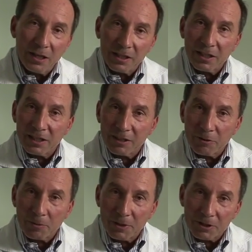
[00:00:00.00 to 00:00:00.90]
In a knee
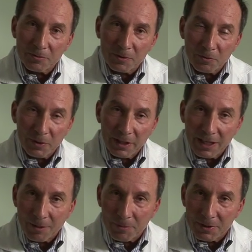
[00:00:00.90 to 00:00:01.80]
replacement, what
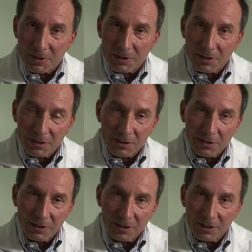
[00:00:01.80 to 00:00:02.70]
happens
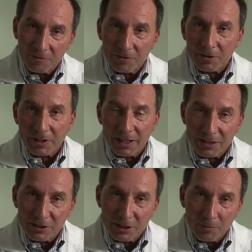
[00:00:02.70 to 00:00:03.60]
is the very
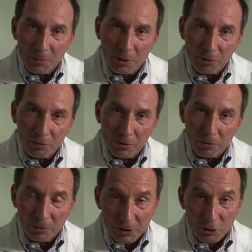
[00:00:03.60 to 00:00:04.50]
ends of the bone are
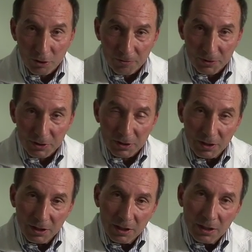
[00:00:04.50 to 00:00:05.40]
resurfaced
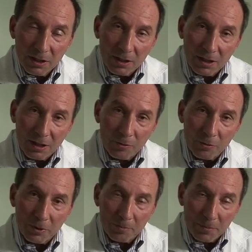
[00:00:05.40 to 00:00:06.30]

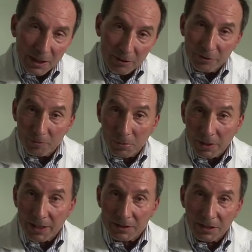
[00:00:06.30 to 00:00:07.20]
with metal and
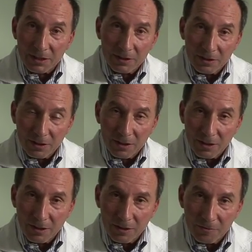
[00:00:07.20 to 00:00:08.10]
plastic.
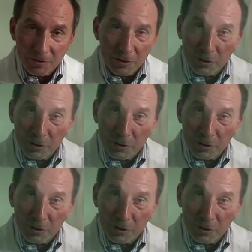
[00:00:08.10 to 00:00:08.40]
Very